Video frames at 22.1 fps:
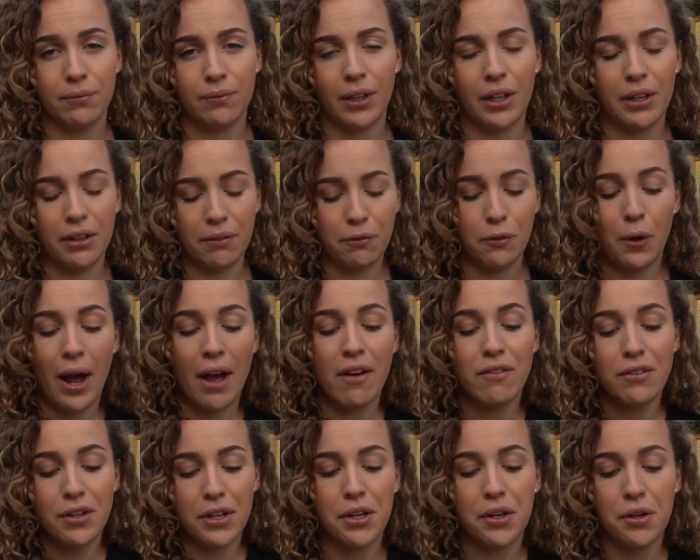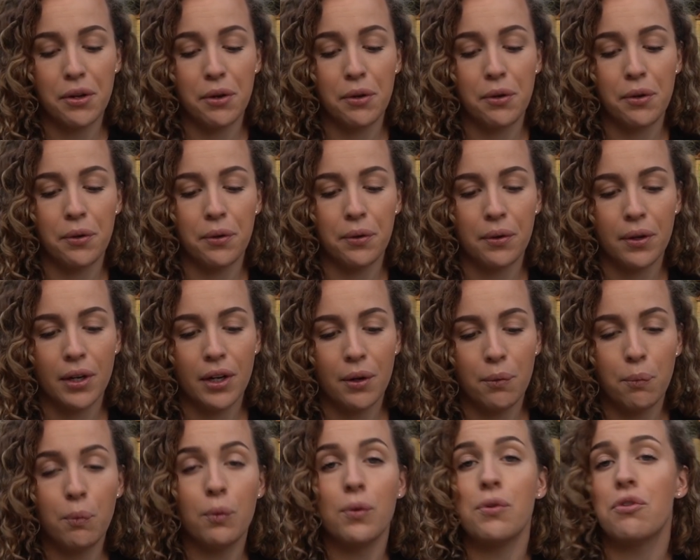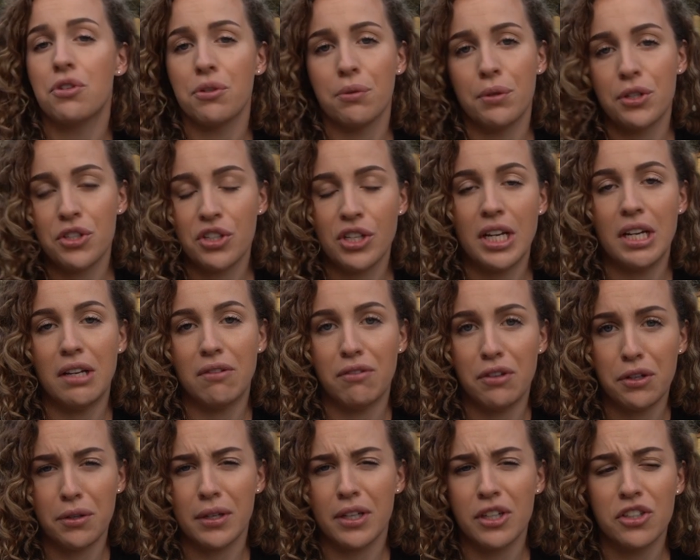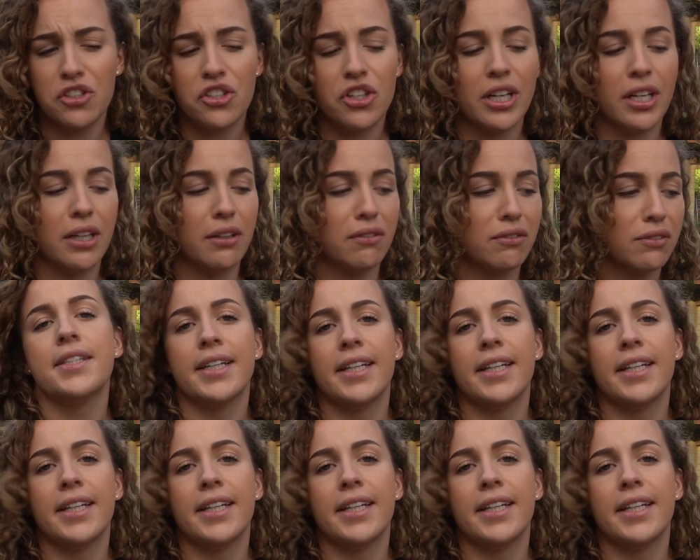like whatever you want to achieve, you can achieve.